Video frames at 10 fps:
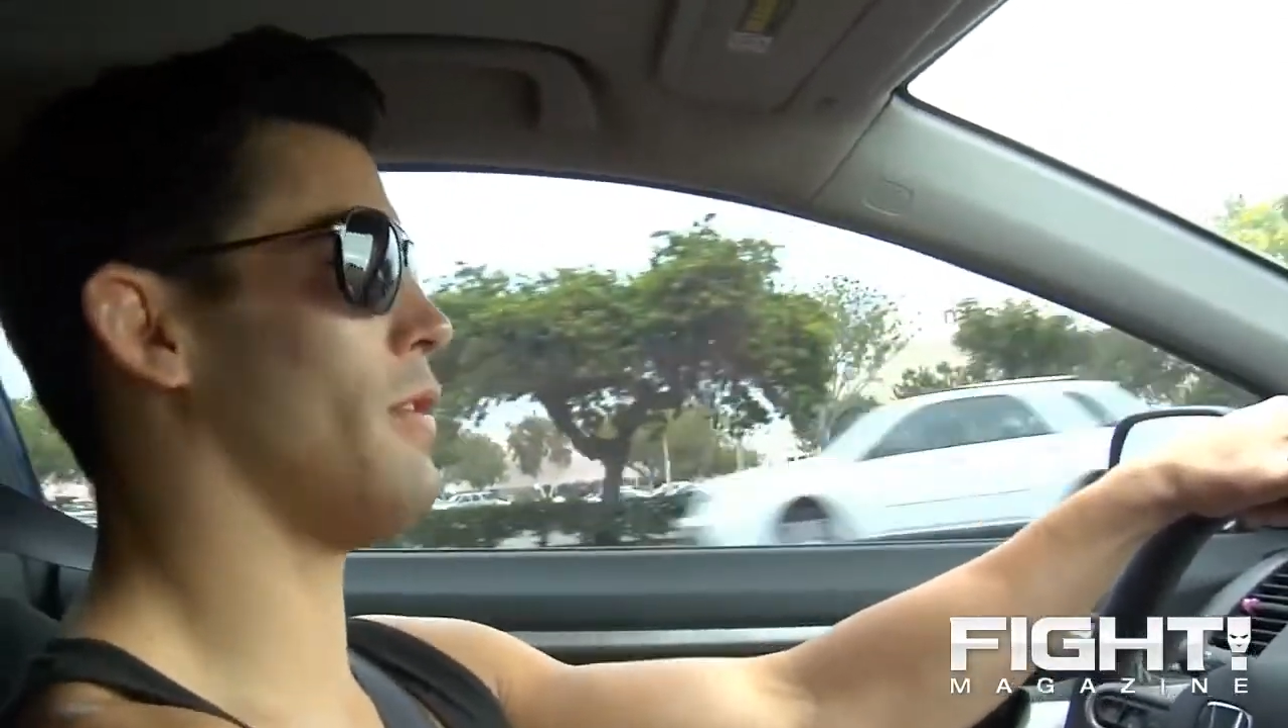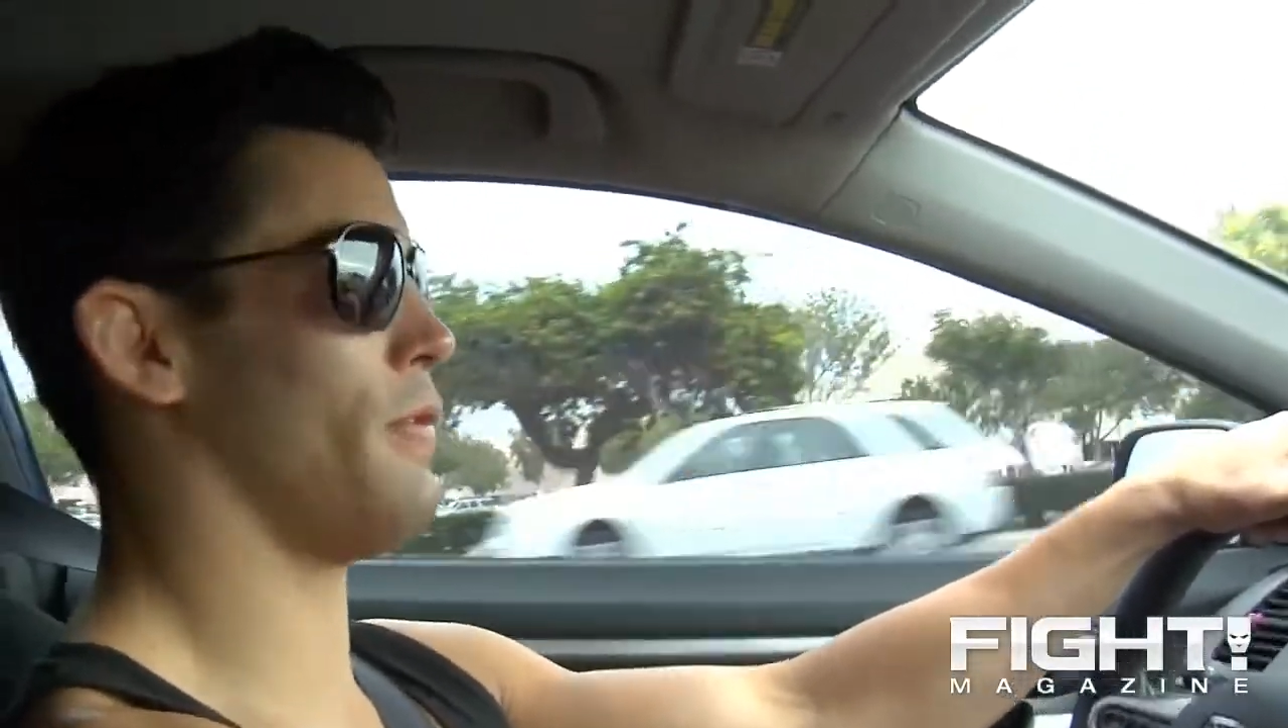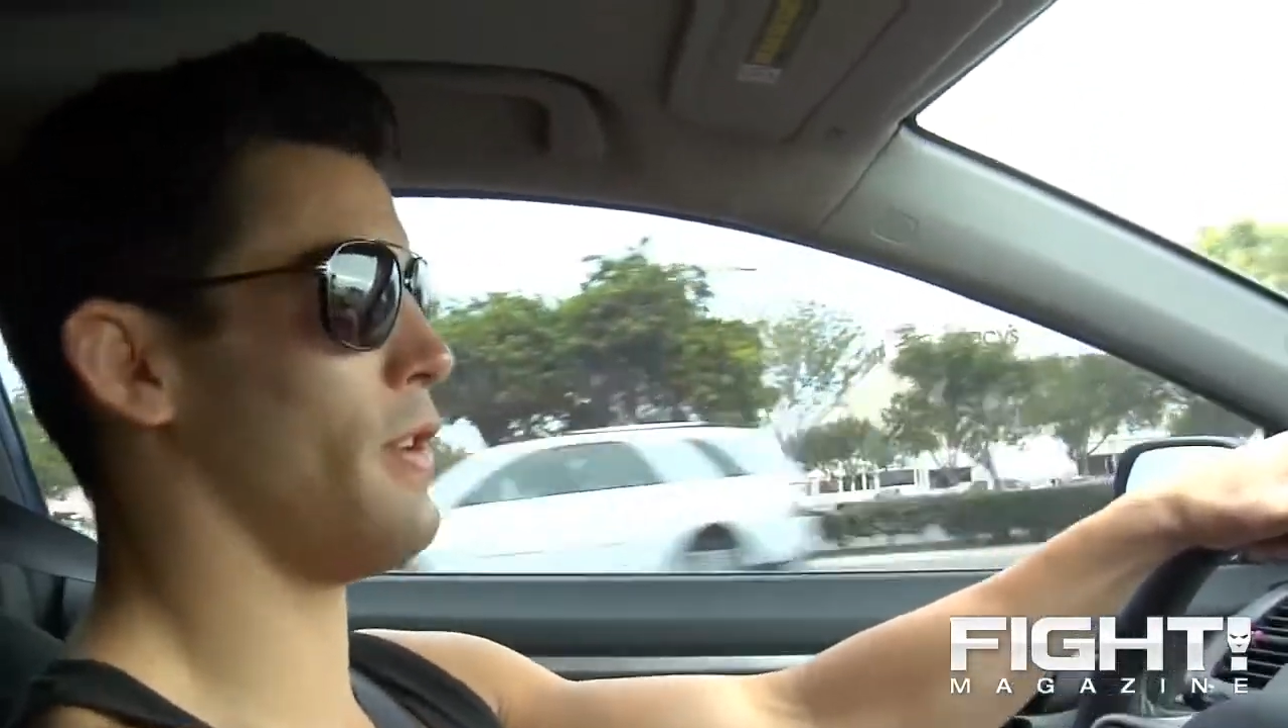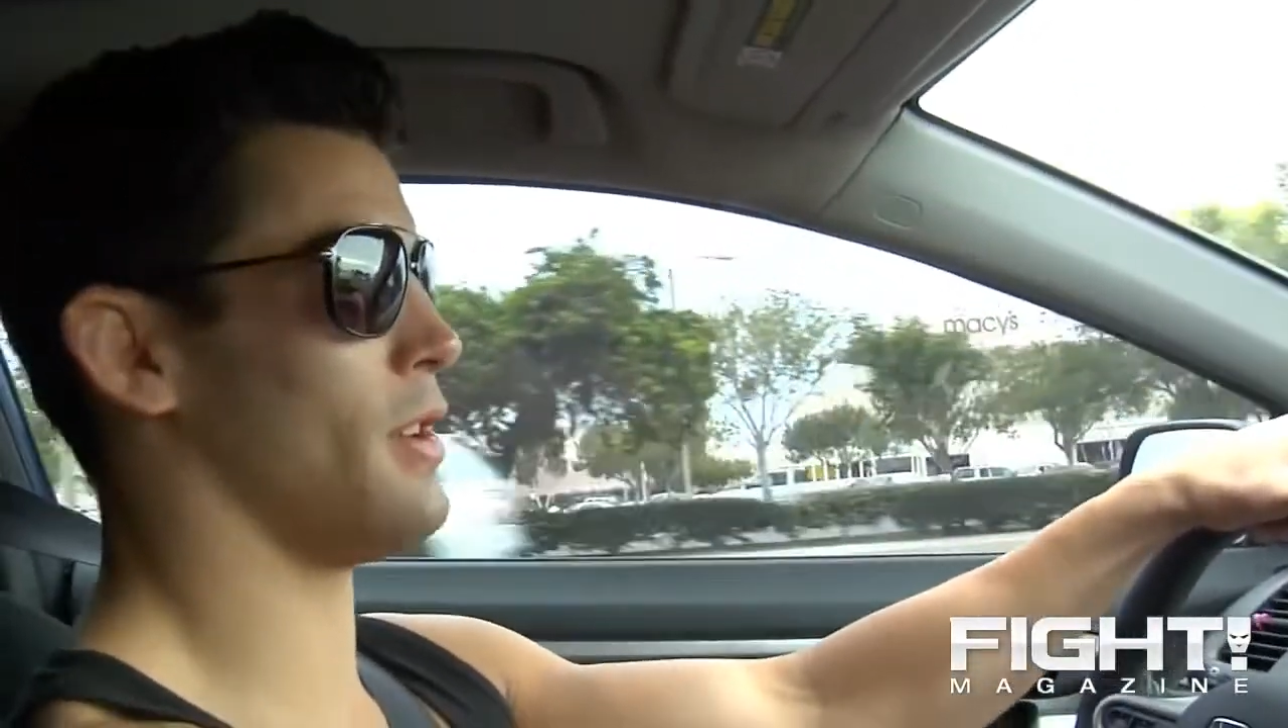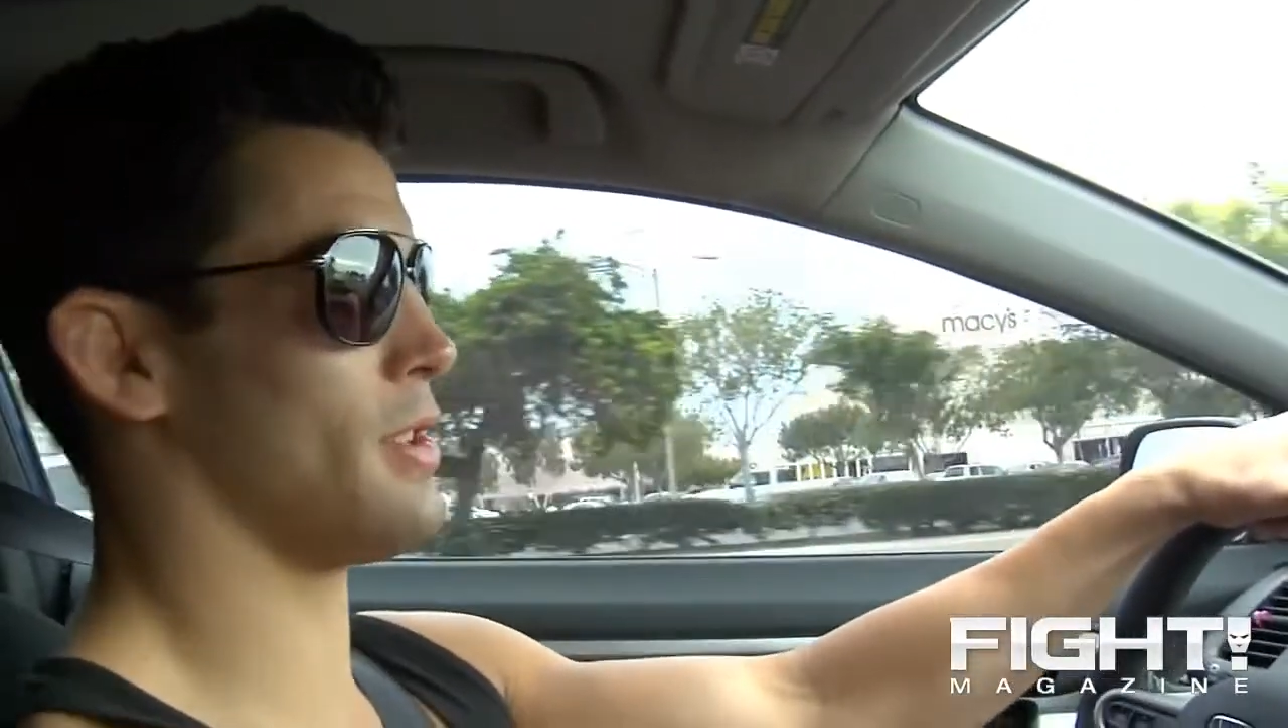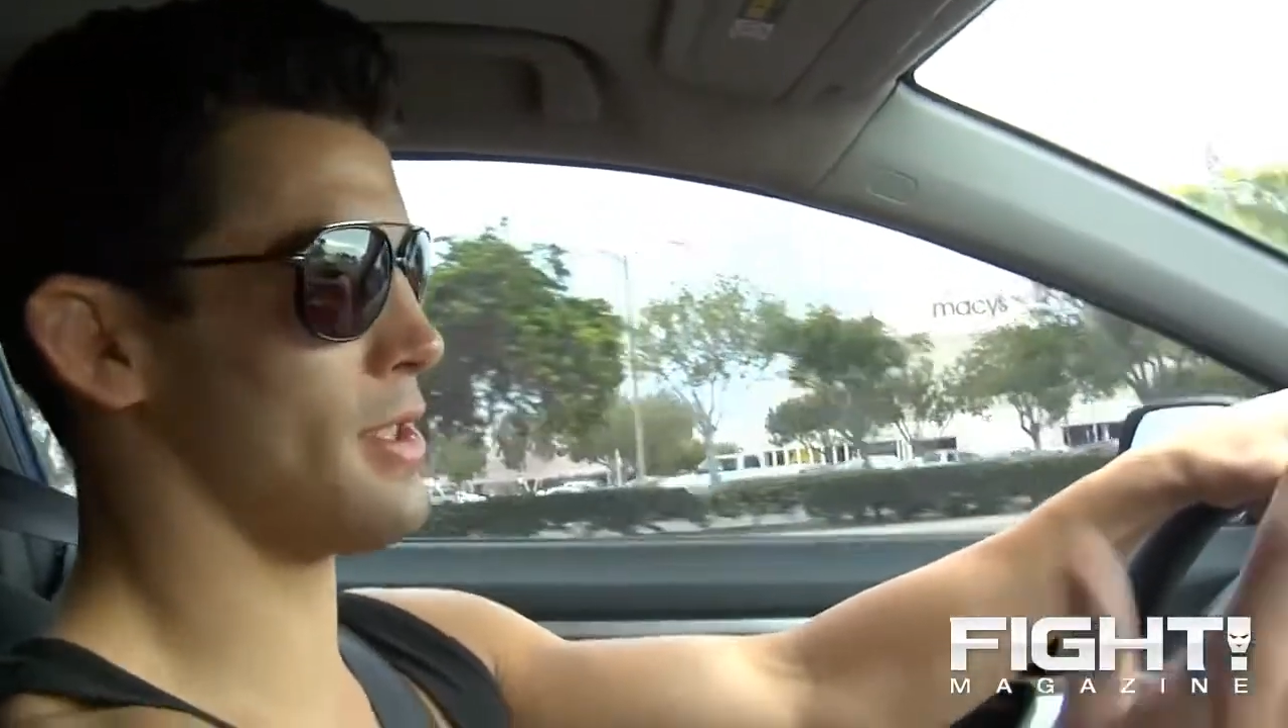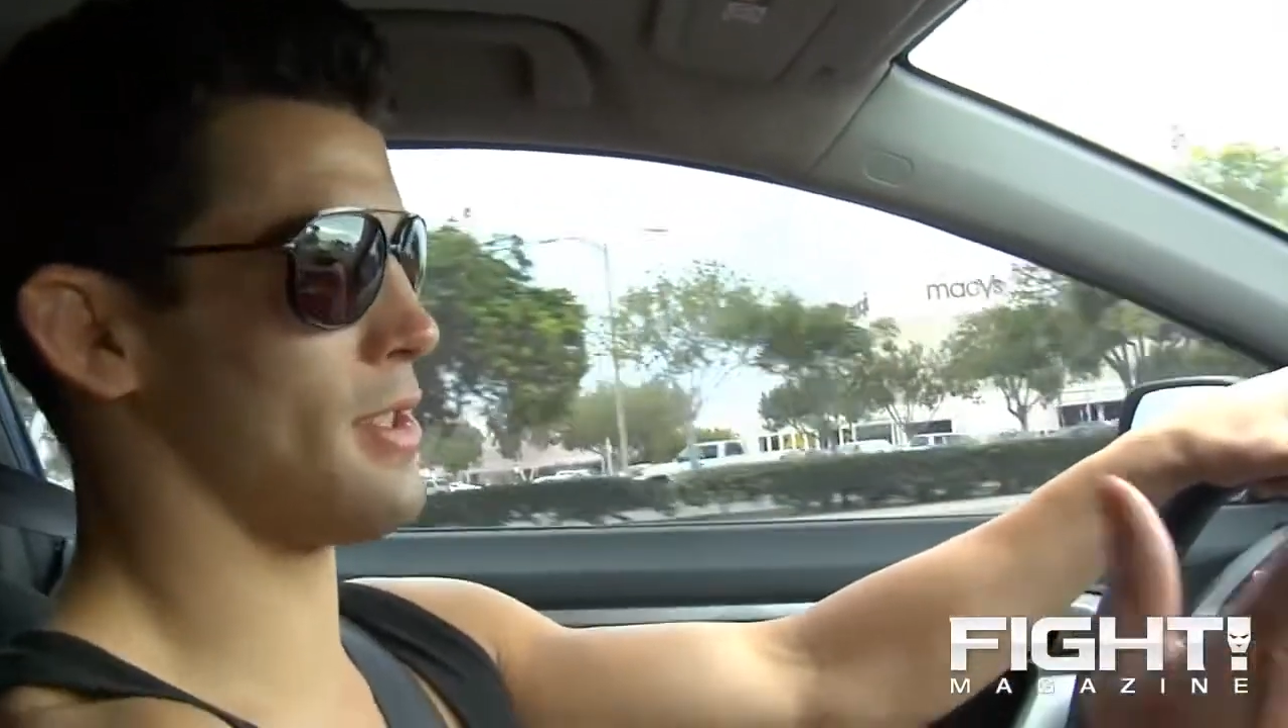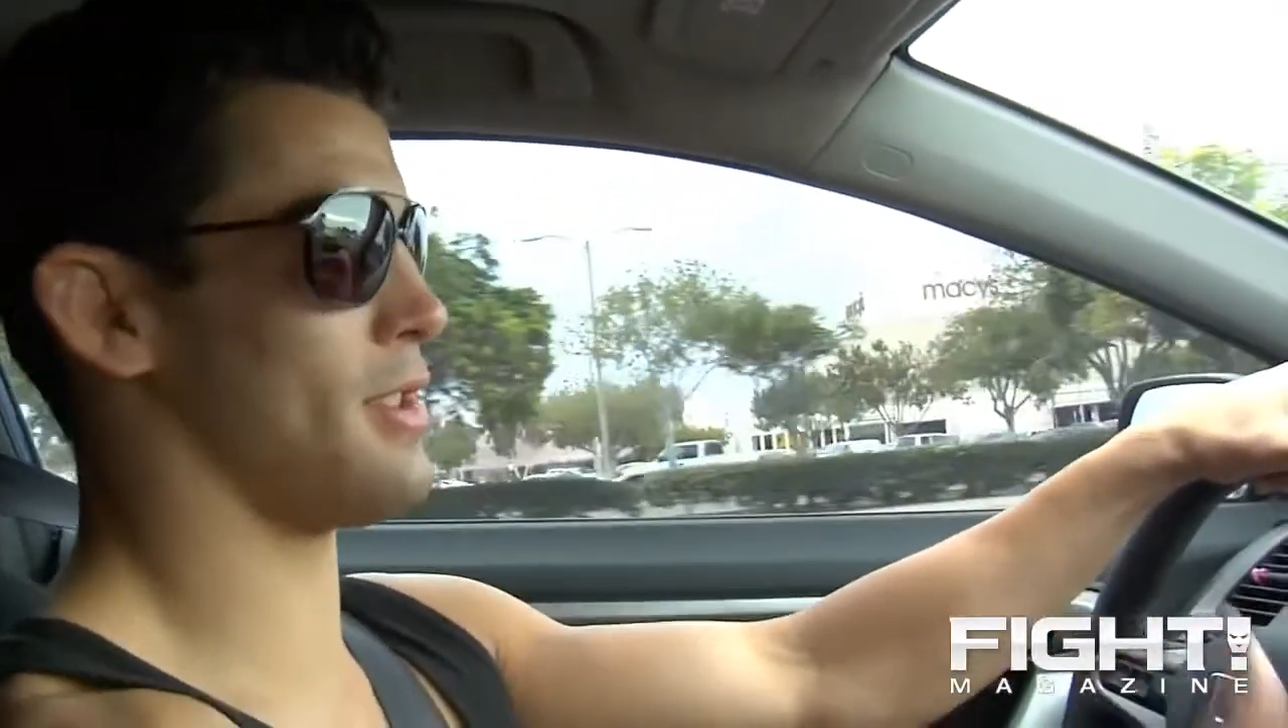it feels